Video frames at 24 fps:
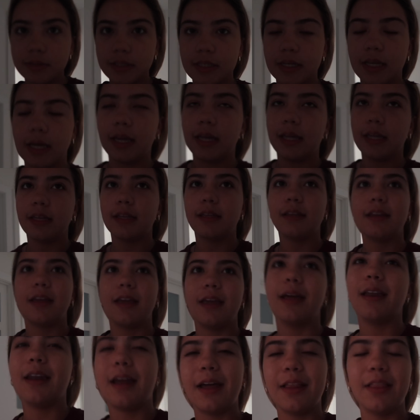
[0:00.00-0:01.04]
today
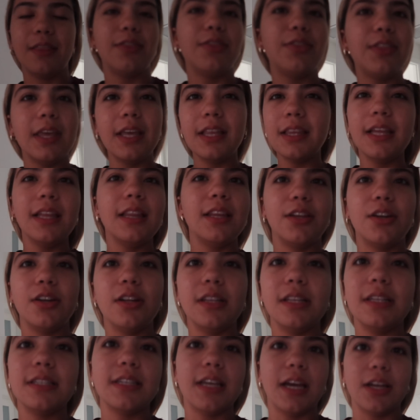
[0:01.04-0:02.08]
and I think they
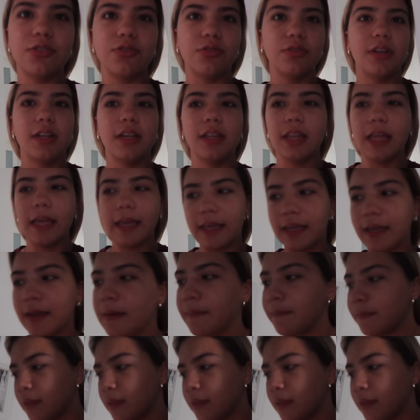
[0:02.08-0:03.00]
literally scheduled it like